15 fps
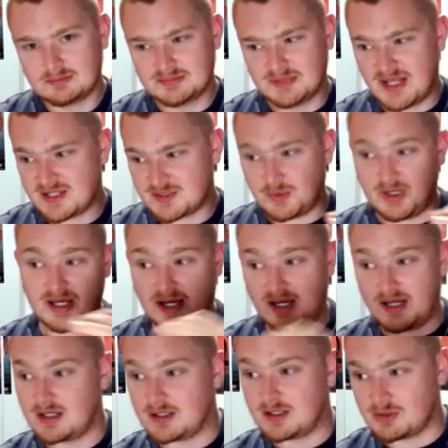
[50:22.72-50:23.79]
that is why I
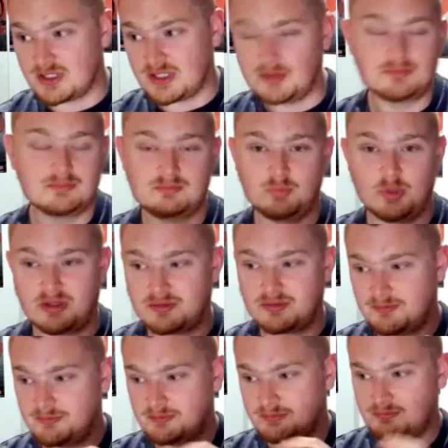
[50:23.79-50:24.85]
agree with
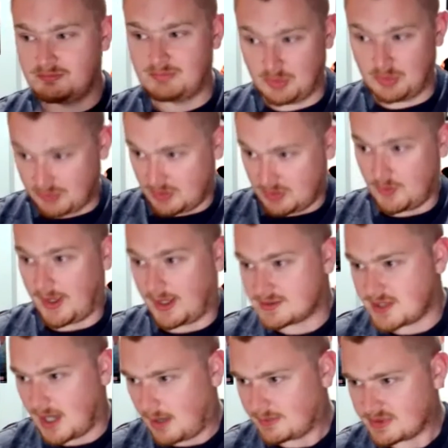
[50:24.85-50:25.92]
both you and
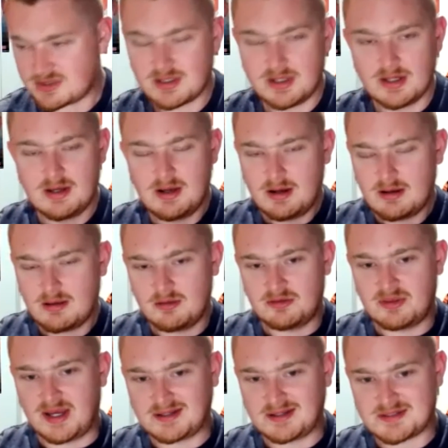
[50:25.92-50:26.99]
Thomas
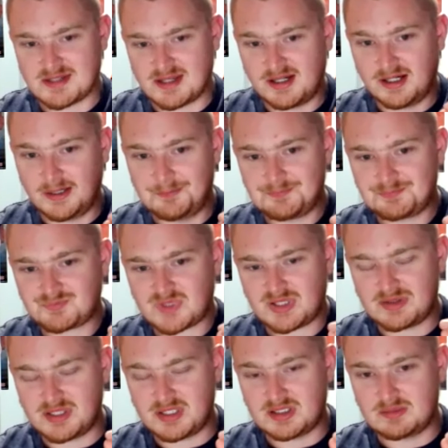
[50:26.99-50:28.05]
that
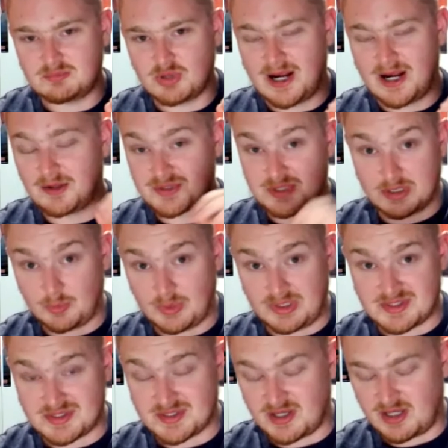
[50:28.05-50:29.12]
the Browns are going to win
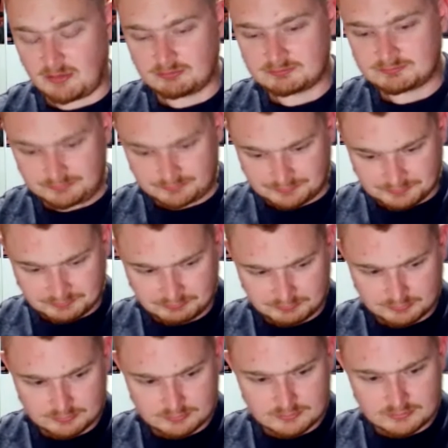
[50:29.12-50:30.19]
this game.
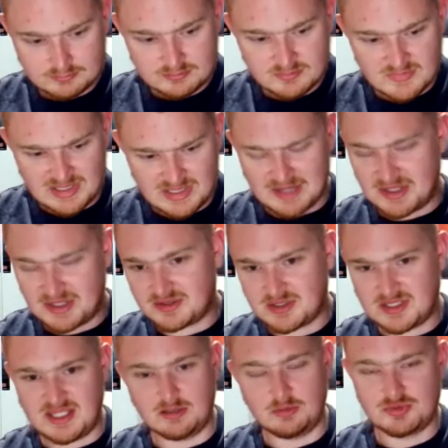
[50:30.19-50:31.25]
I think the
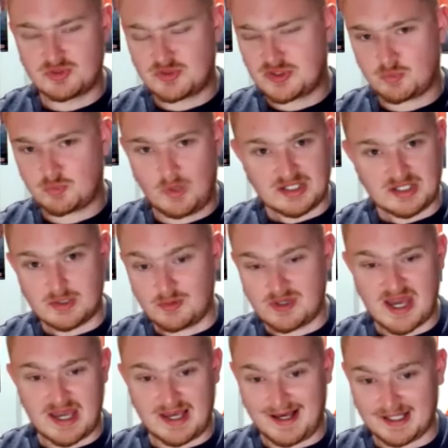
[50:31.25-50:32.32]
Eagles are just way too
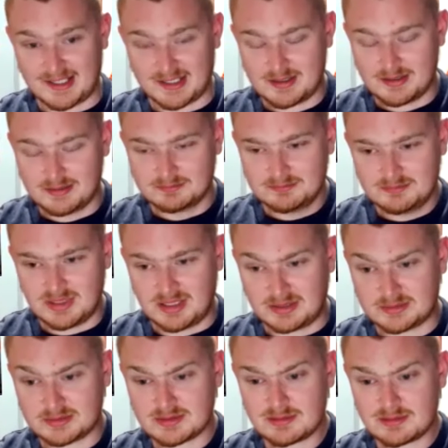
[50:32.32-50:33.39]
chaotic.
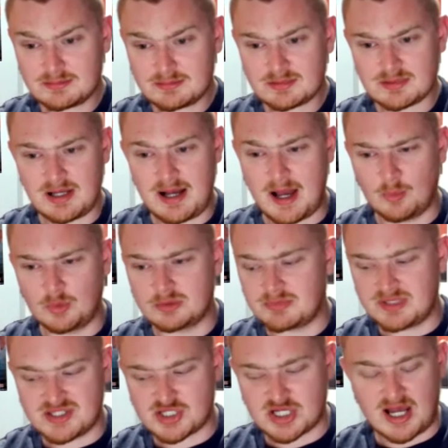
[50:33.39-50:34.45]
I wouldn't
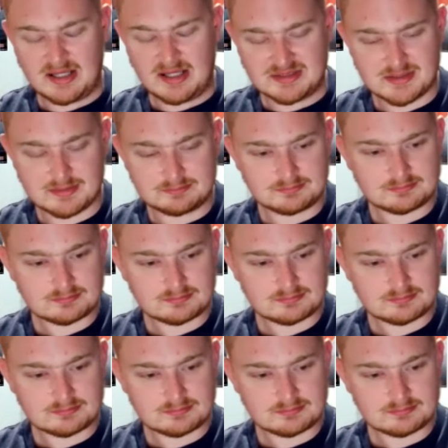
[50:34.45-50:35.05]
be shocked.